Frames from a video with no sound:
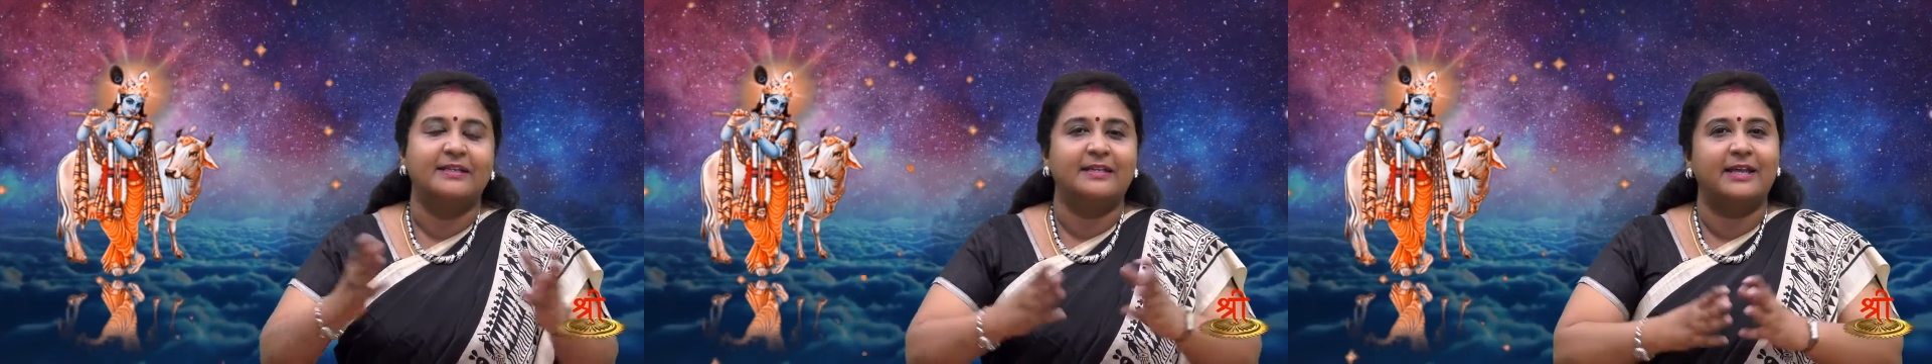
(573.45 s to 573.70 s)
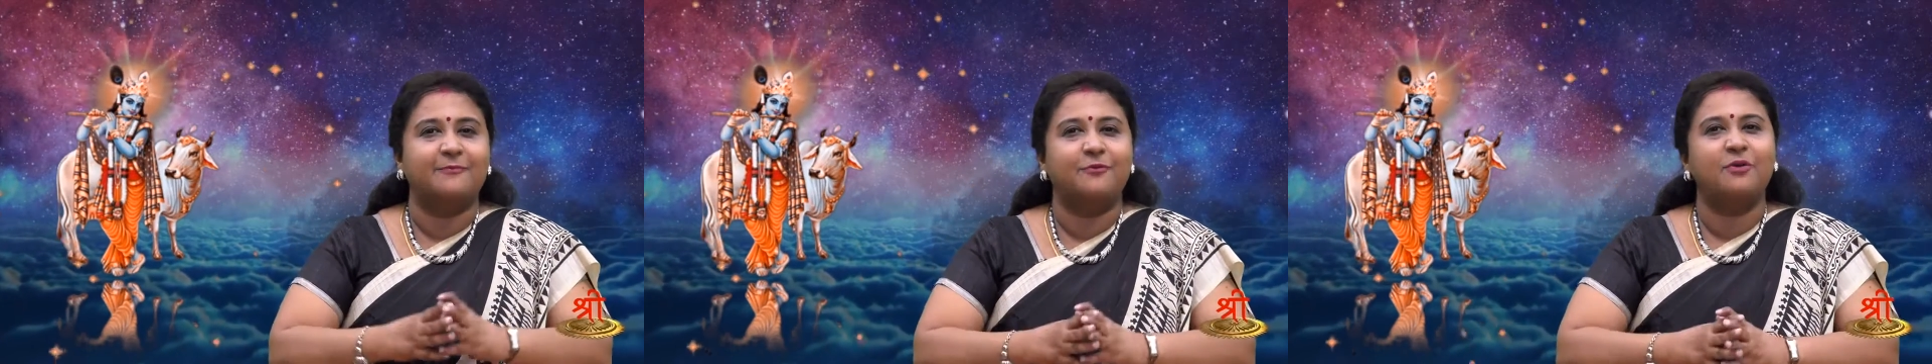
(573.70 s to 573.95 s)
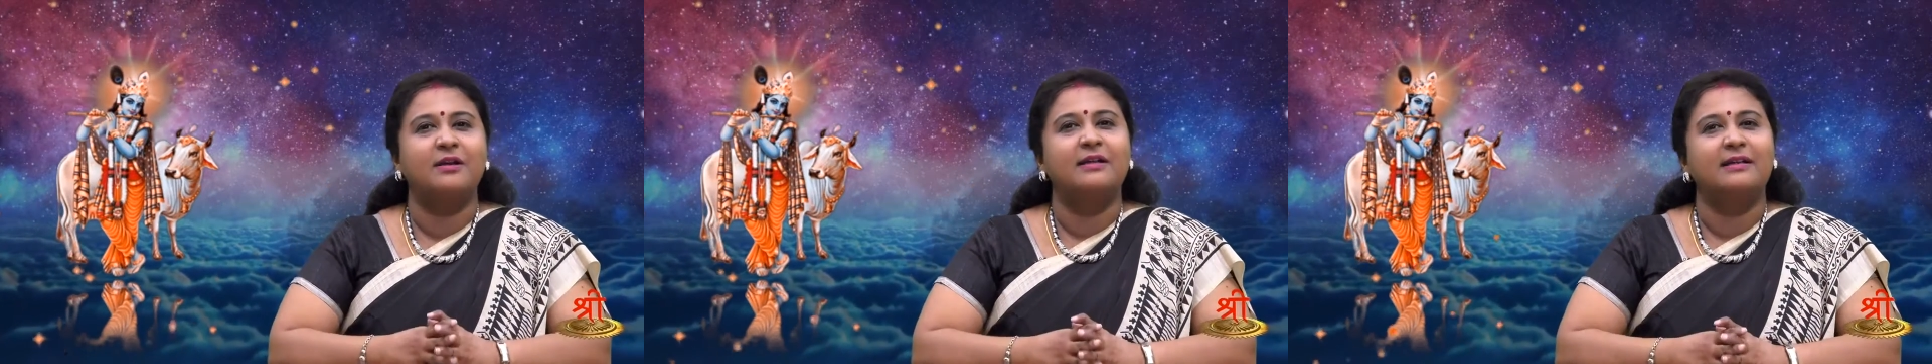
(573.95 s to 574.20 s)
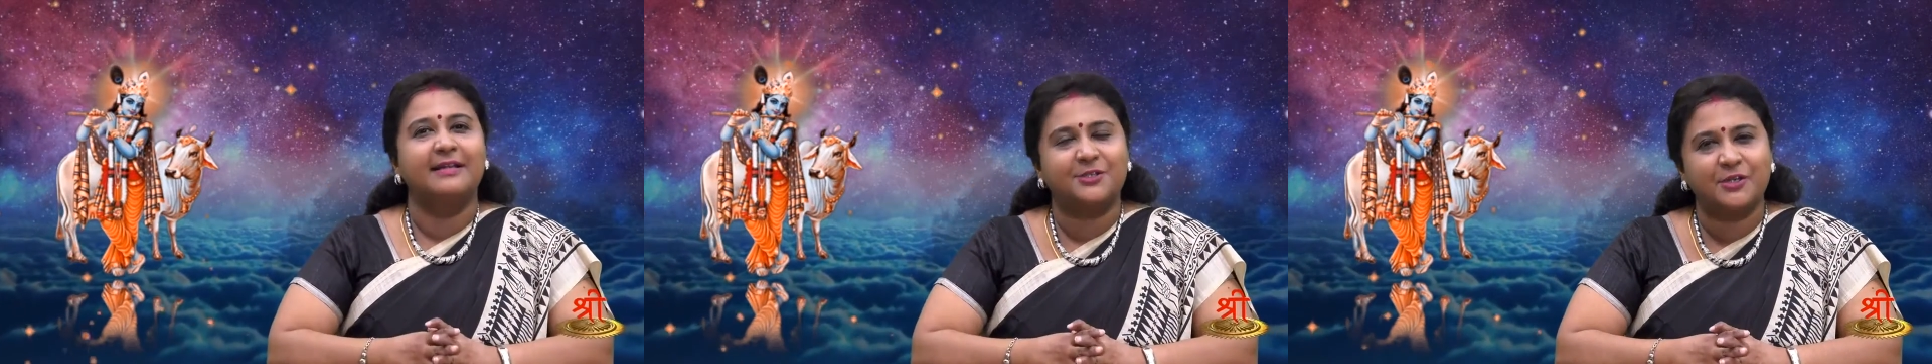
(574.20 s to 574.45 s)
Therefore,
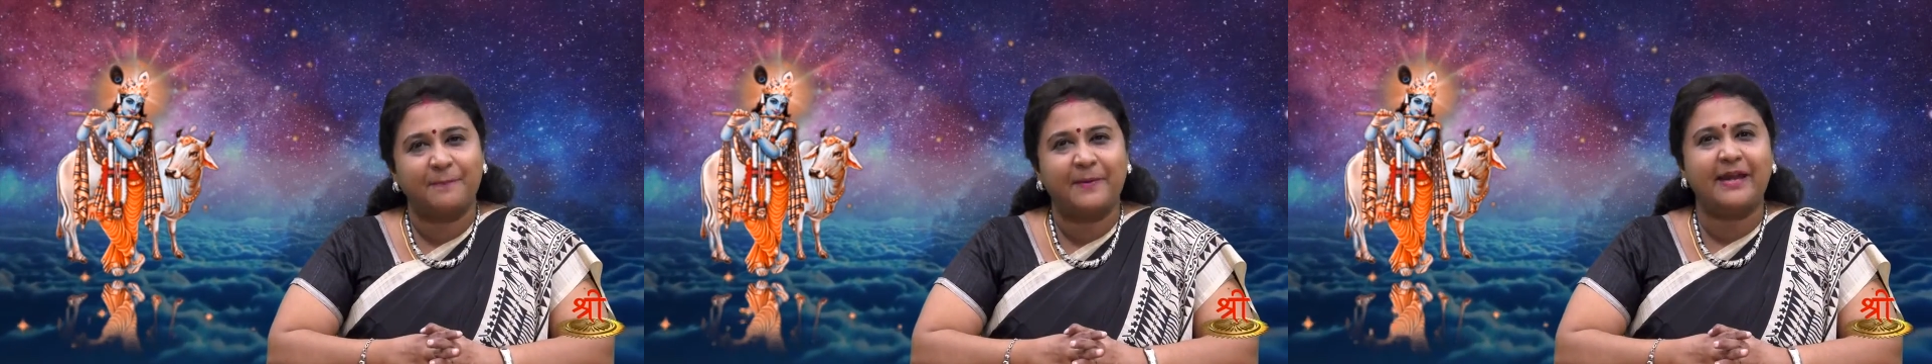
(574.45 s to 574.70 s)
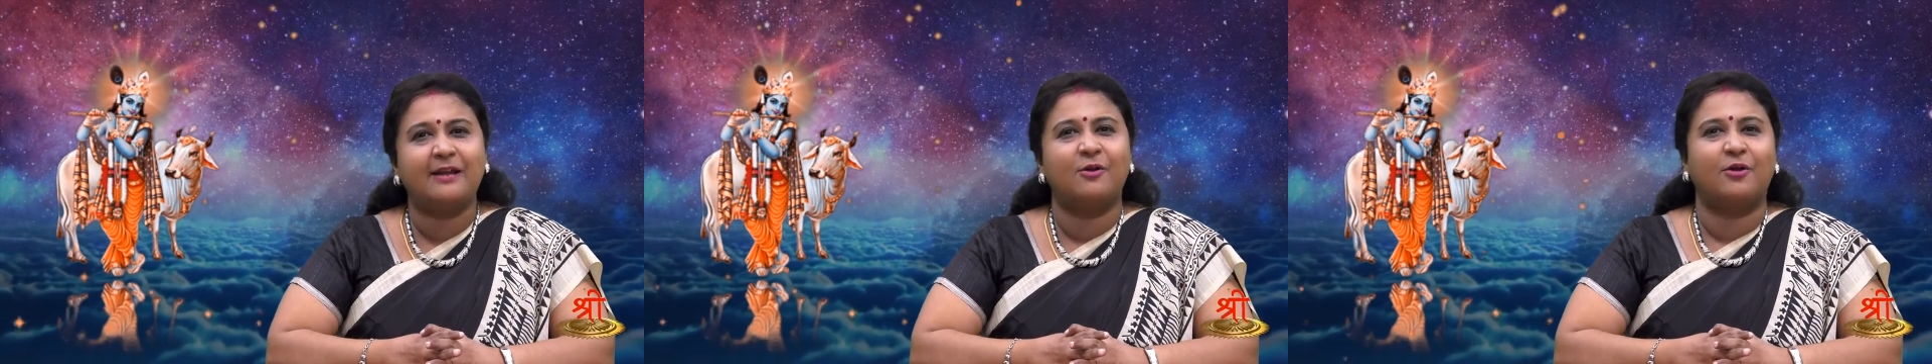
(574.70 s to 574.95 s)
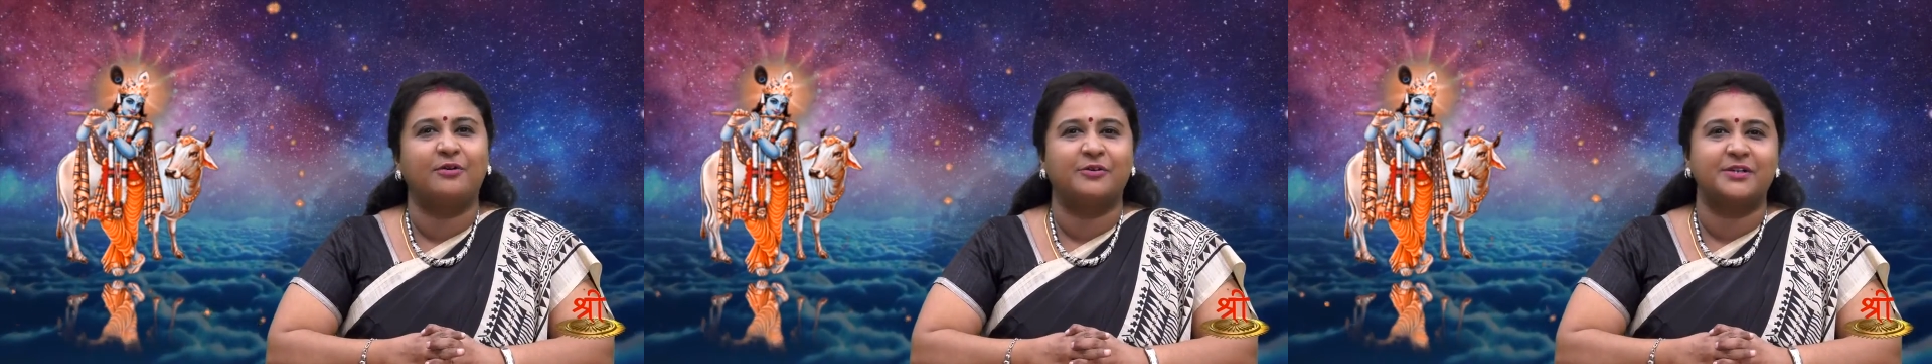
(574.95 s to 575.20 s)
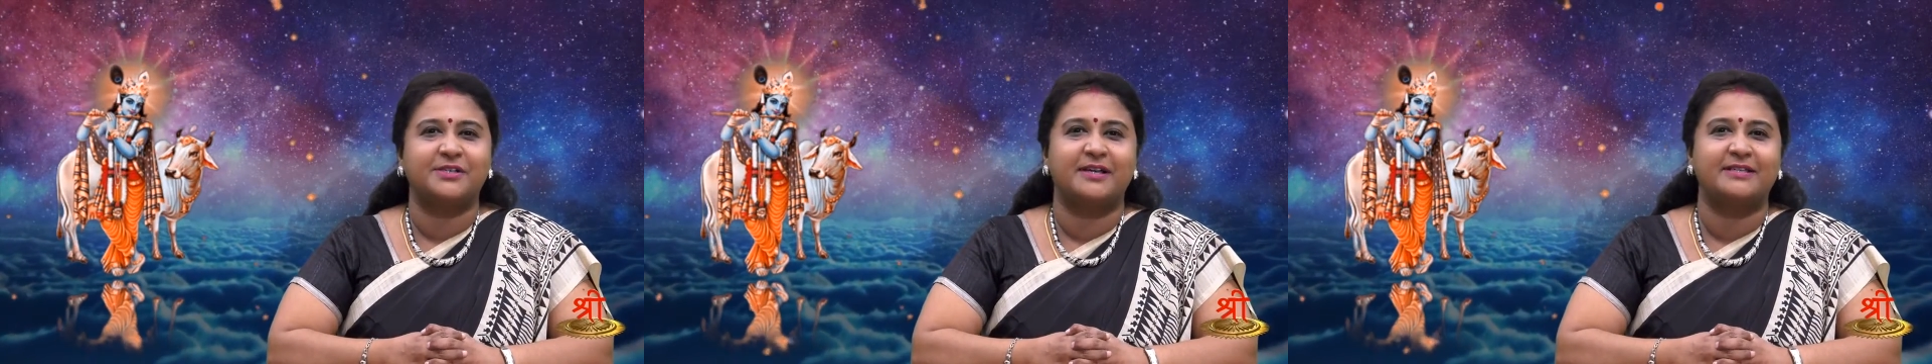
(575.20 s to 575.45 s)
let's repeat Lord
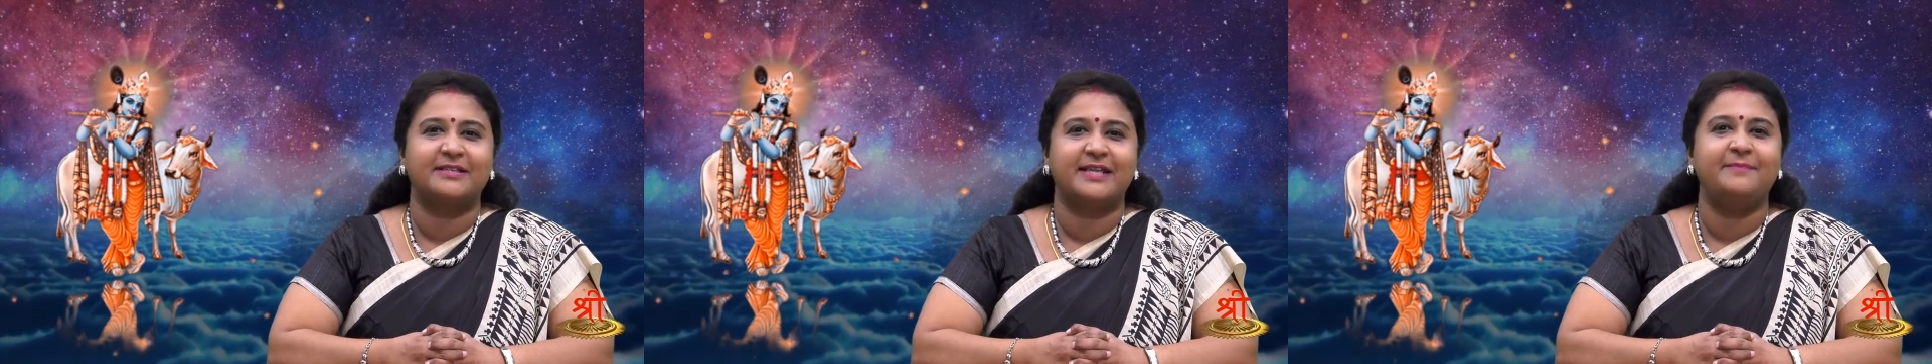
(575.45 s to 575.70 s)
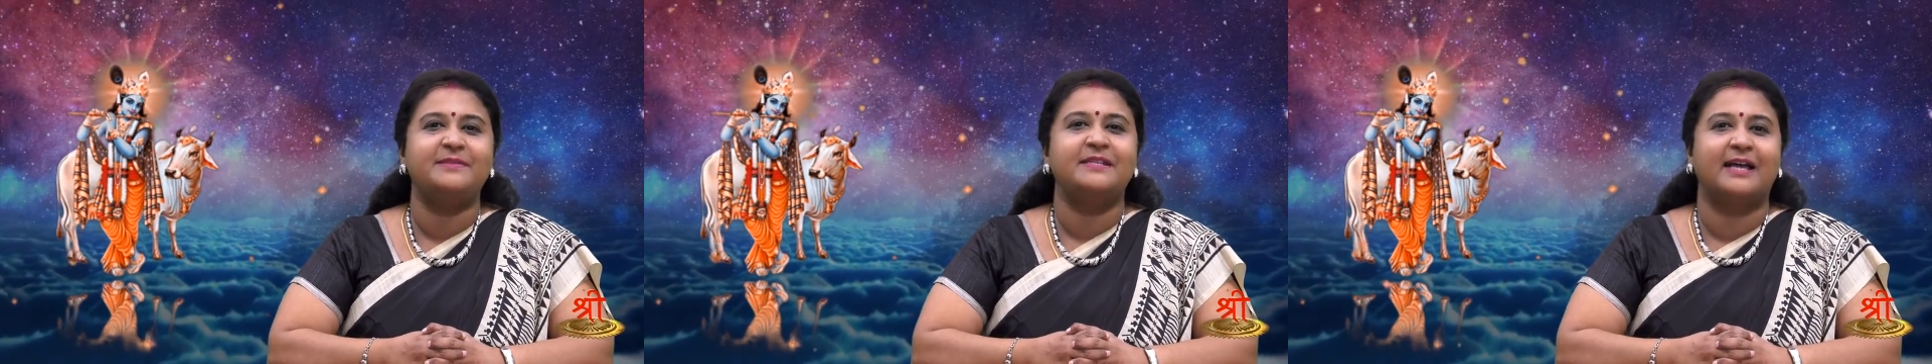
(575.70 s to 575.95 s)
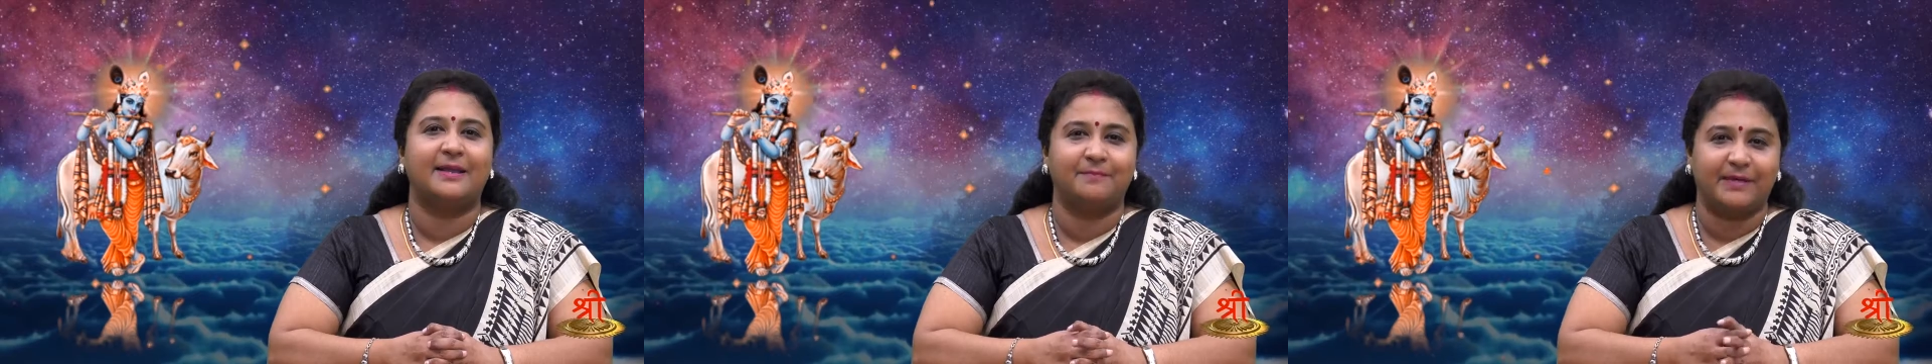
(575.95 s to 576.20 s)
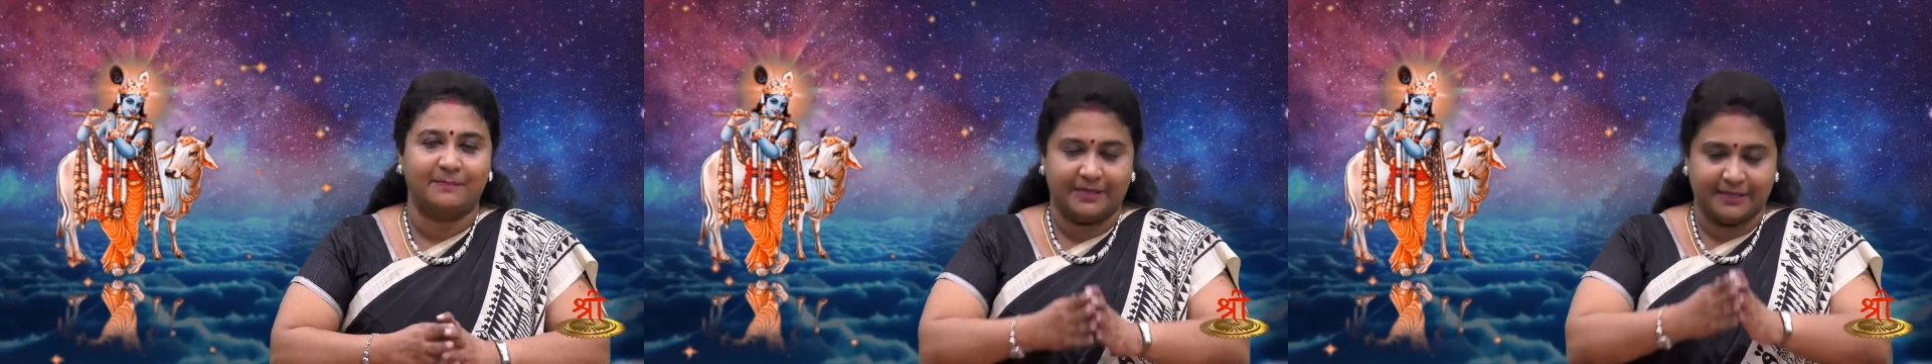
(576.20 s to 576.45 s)
Krishna's names and be